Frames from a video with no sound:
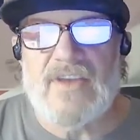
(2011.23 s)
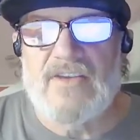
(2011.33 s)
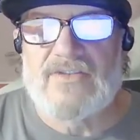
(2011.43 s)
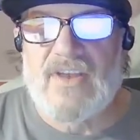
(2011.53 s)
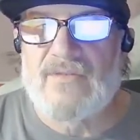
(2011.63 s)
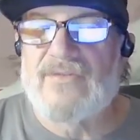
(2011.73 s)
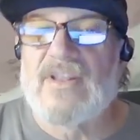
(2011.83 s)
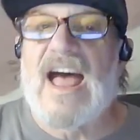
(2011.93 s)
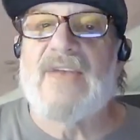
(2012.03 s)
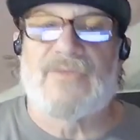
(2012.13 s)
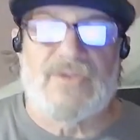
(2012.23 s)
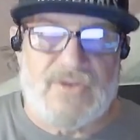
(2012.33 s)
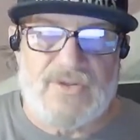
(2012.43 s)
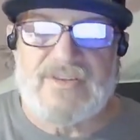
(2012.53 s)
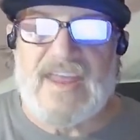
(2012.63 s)
is delightful
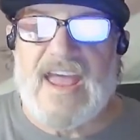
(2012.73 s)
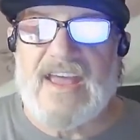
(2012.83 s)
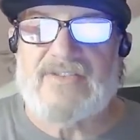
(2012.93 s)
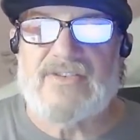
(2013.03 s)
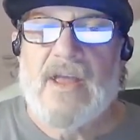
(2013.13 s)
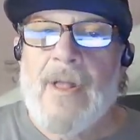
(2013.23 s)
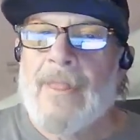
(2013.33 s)
to the taste